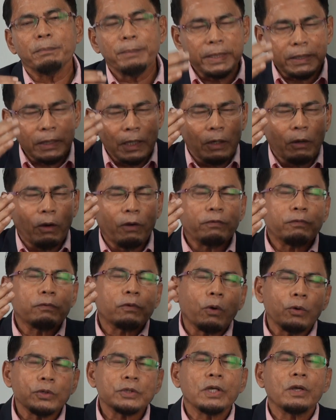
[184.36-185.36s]
matter of
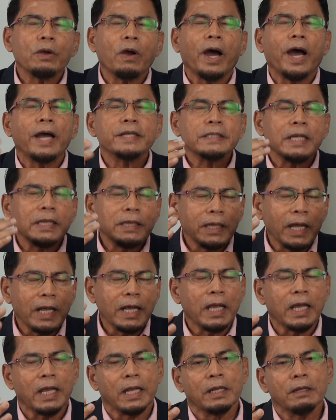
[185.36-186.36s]
closing your eyes and
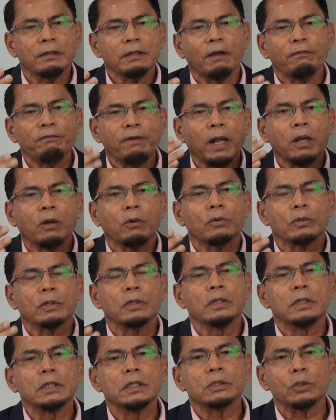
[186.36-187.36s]
thinking. Tafakkur
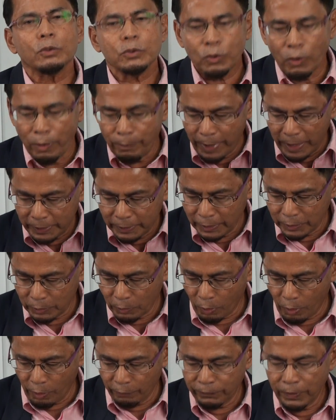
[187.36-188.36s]
is also a method
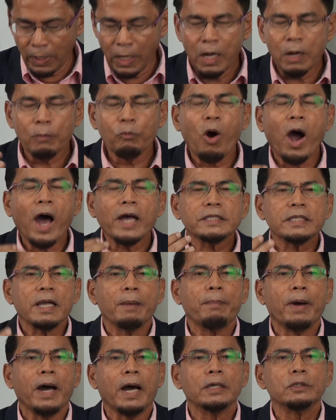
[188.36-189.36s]
of
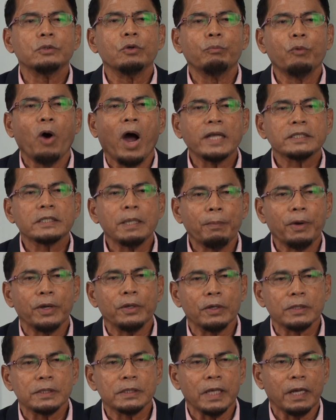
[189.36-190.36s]
muhasabah. You muhasabah
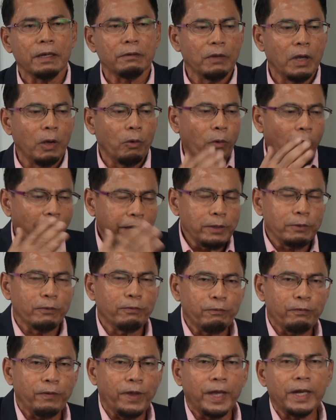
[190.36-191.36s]
yourself. Why you
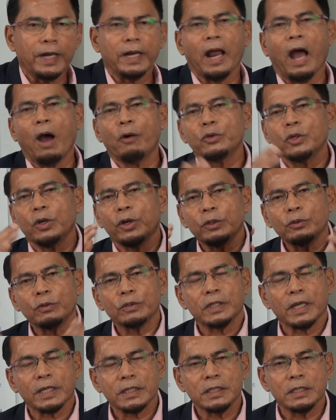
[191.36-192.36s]
fail and how you're going to
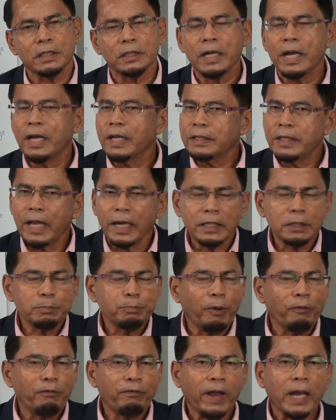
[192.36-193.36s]
succeed. That is
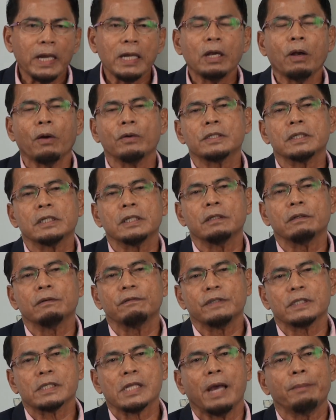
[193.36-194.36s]
perfectly consonant
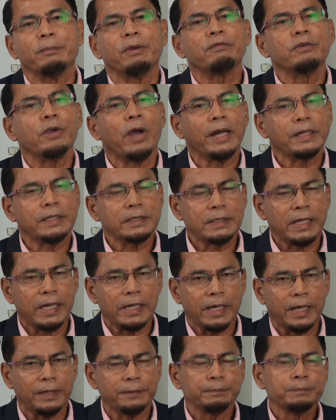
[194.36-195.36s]
with Islam, if you
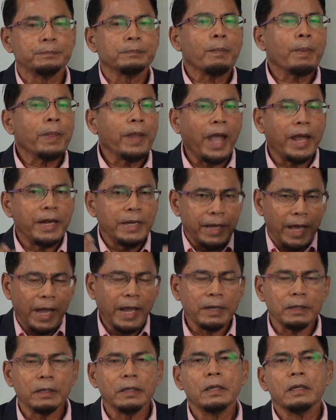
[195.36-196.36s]
understand that. And
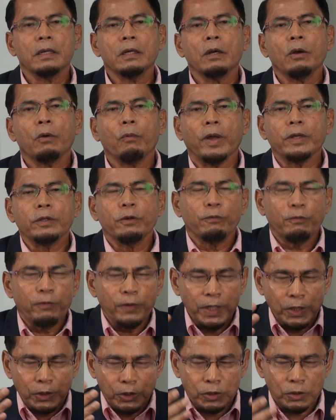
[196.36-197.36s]
then, when you
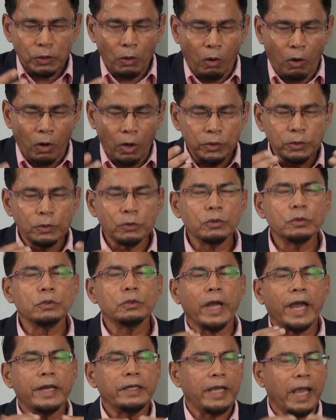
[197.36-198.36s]
finish, or
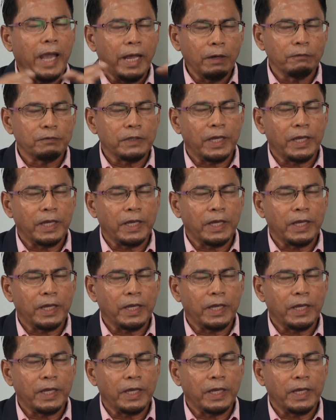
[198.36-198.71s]
you at the end